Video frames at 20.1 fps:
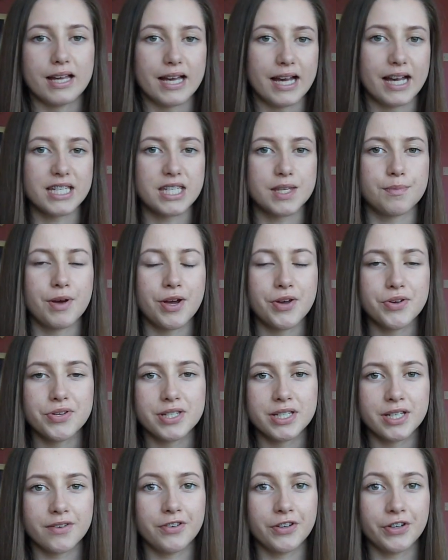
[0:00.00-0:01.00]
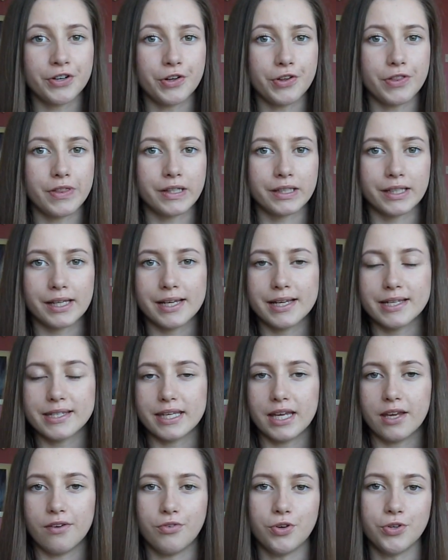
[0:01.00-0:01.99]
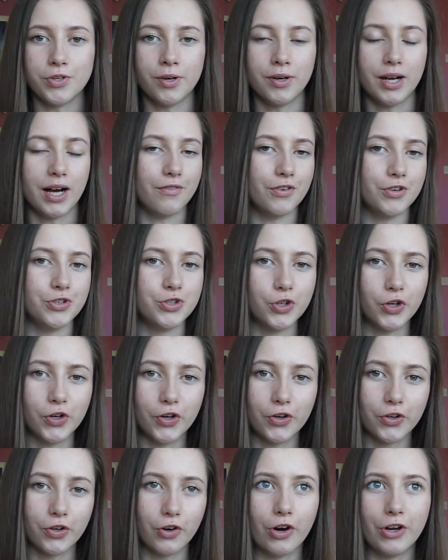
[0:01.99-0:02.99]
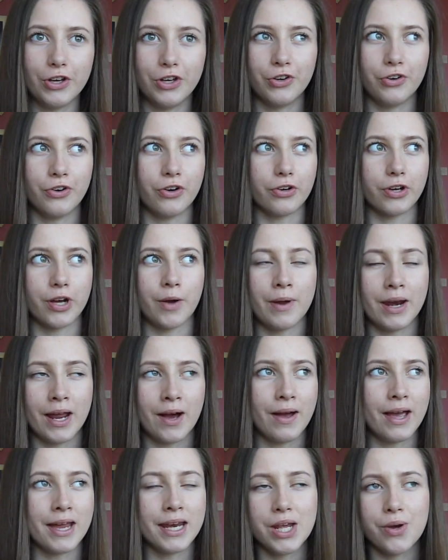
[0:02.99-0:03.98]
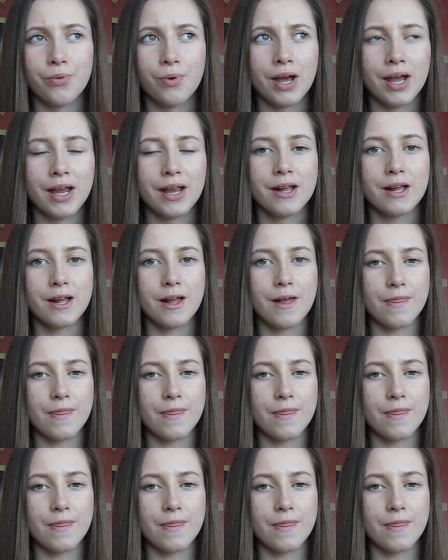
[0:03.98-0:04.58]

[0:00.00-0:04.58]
I suppose the difficult thing is if you don't have a dog and you're not going out anyway,